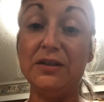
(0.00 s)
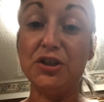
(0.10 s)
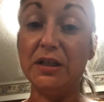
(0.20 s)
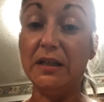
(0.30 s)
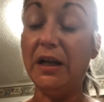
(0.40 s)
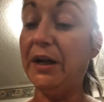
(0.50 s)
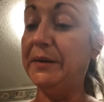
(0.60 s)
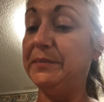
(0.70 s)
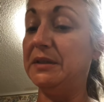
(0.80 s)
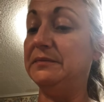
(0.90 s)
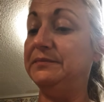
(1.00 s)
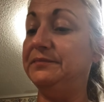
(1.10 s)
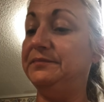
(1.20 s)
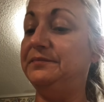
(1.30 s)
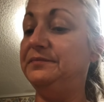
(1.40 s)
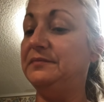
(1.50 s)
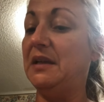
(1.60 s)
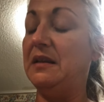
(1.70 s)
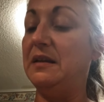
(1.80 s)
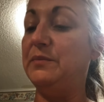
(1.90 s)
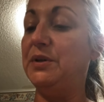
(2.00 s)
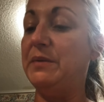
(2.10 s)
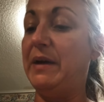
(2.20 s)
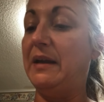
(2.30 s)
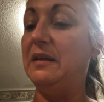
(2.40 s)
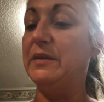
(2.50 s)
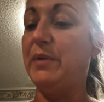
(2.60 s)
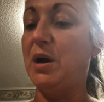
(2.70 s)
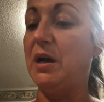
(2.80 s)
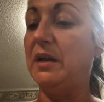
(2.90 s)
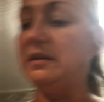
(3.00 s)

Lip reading: it up and then put it back in the pot.